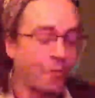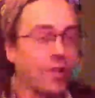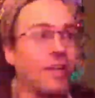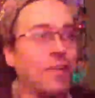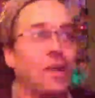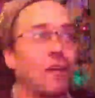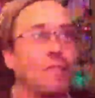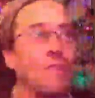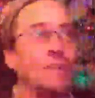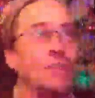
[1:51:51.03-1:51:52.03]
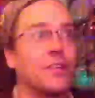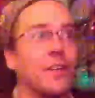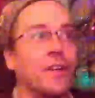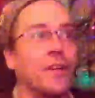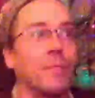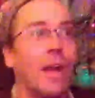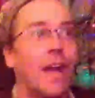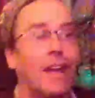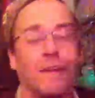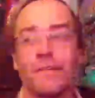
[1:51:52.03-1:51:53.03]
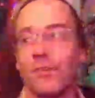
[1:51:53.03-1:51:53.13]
really don't know if that's a good or bad